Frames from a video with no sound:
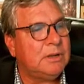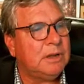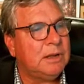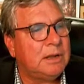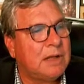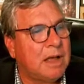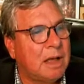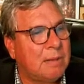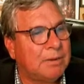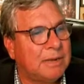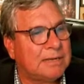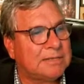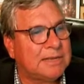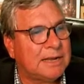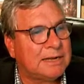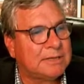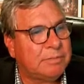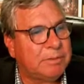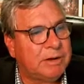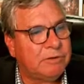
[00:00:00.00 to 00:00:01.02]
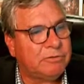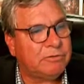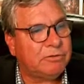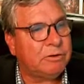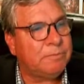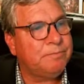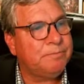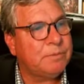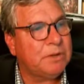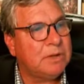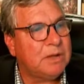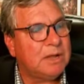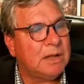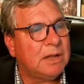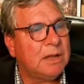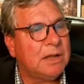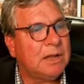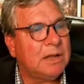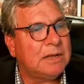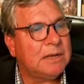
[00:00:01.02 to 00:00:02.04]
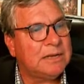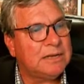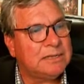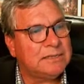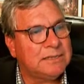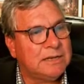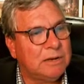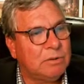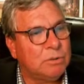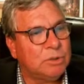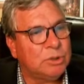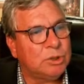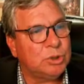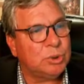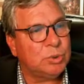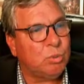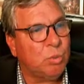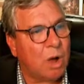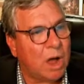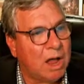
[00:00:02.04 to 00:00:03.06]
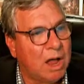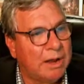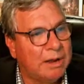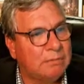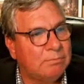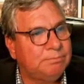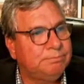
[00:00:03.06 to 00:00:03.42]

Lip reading: complex exponential is equal to 1,